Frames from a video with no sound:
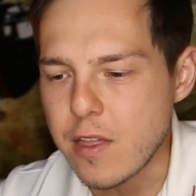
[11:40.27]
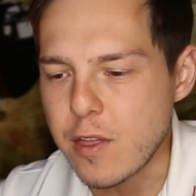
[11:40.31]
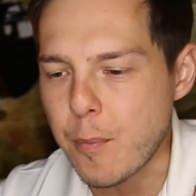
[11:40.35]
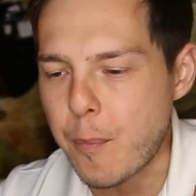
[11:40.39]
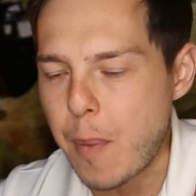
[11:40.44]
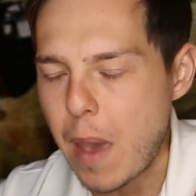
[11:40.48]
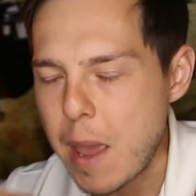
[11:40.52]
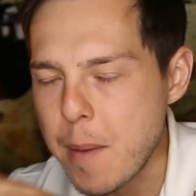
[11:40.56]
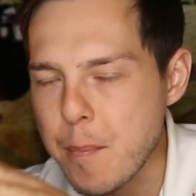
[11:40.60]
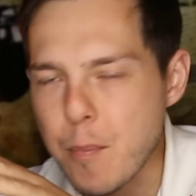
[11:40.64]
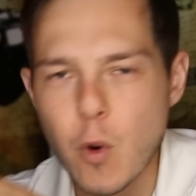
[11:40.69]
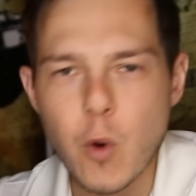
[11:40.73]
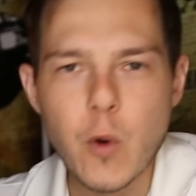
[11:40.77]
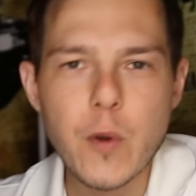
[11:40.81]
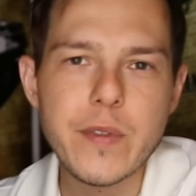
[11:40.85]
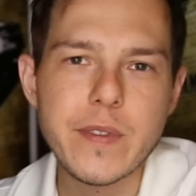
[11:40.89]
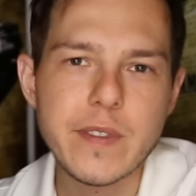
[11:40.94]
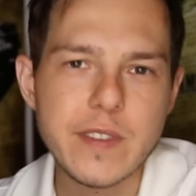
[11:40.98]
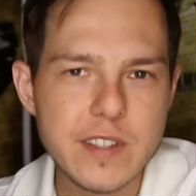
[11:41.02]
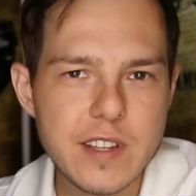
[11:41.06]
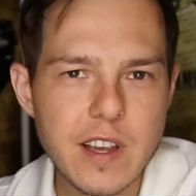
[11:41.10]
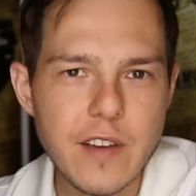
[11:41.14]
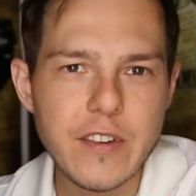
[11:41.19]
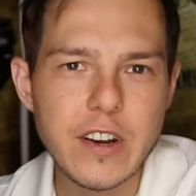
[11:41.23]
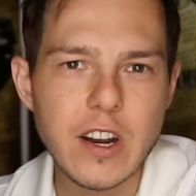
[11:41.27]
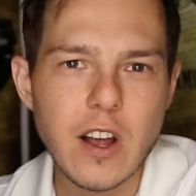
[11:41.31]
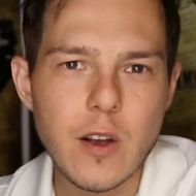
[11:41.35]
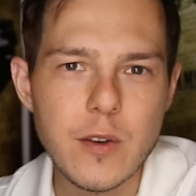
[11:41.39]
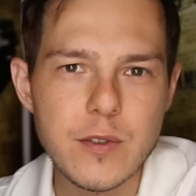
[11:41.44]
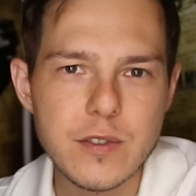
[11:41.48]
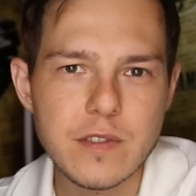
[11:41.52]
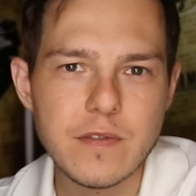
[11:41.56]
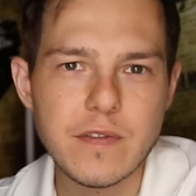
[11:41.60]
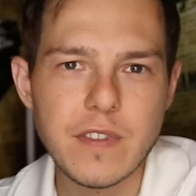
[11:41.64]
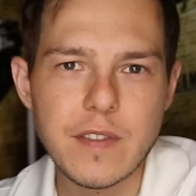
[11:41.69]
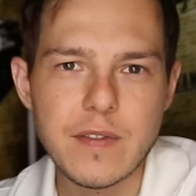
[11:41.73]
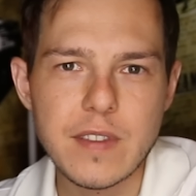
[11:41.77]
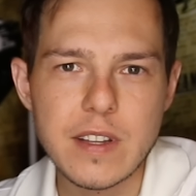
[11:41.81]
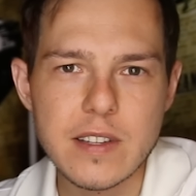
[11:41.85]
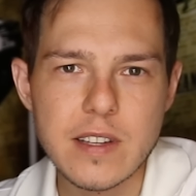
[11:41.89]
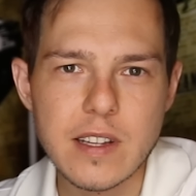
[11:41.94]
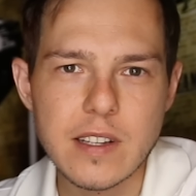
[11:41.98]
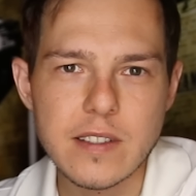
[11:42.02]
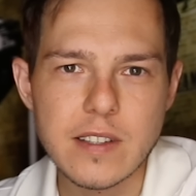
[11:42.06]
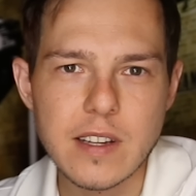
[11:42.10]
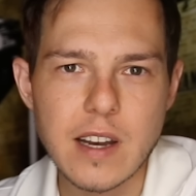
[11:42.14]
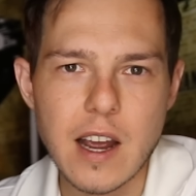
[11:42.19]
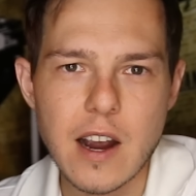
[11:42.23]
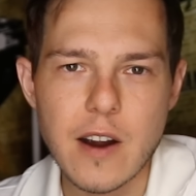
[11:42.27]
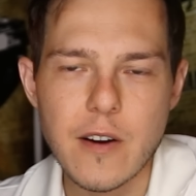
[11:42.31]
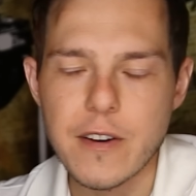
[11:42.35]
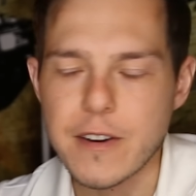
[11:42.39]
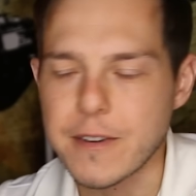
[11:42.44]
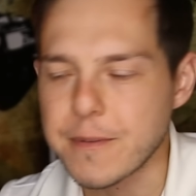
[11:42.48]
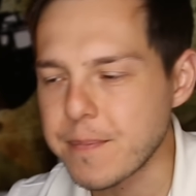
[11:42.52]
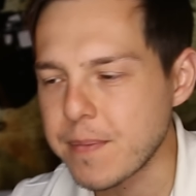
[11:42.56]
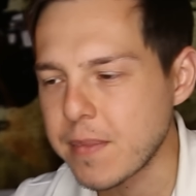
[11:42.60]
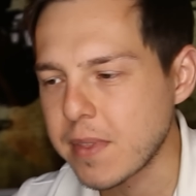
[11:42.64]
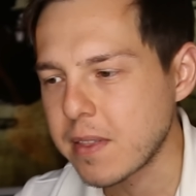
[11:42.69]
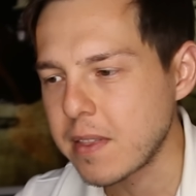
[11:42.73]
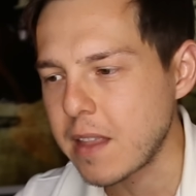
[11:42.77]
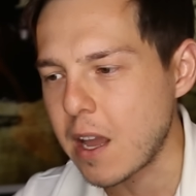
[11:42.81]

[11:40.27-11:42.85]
that pay more than $7.50 an hour.